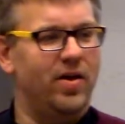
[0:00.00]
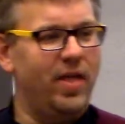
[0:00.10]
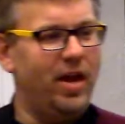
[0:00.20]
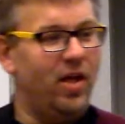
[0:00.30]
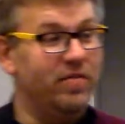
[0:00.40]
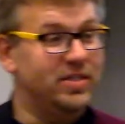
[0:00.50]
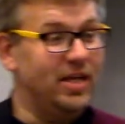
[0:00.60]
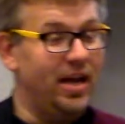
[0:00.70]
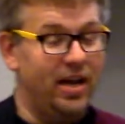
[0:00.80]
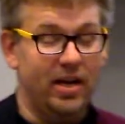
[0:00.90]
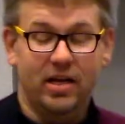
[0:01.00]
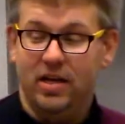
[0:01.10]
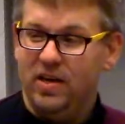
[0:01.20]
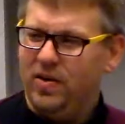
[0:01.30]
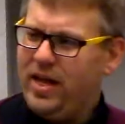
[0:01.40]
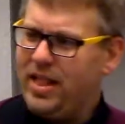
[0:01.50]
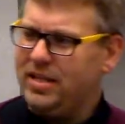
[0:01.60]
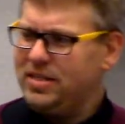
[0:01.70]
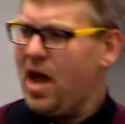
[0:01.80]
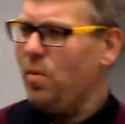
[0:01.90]
And then all of a sudden, wait,
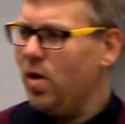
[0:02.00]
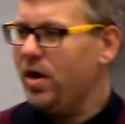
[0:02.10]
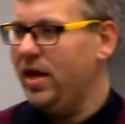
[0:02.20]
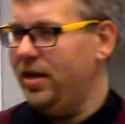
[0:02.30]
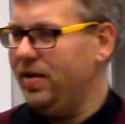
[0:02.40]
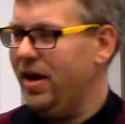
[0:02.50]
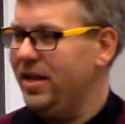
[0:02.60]
that's not working, right?